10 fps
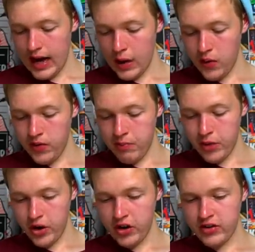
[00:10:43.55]
Out of the
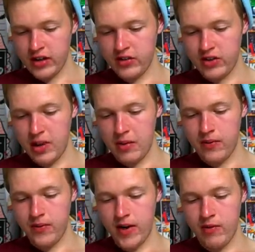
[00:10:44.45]
burgers, I'd say my
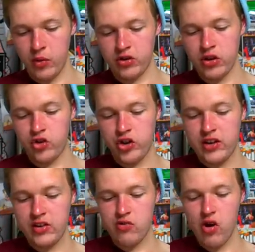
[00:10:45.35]
favorite was the
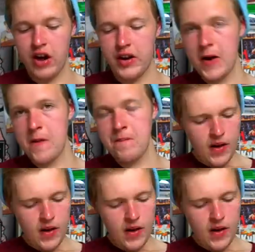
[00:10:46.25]
cheesy rider.